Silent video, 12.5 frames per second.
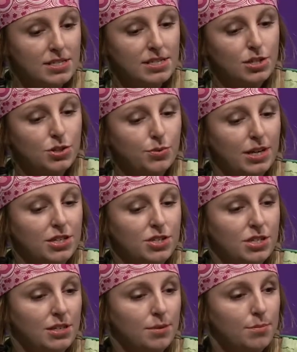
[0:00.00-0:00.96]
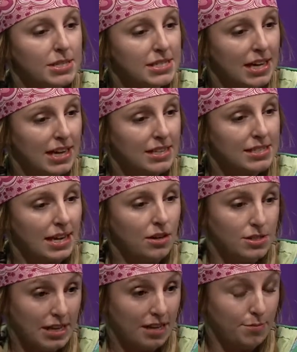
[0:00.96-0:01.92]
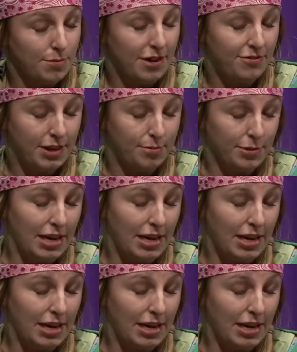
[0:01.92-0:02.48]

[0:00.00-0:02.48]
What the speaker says: situation, besides outside of my family,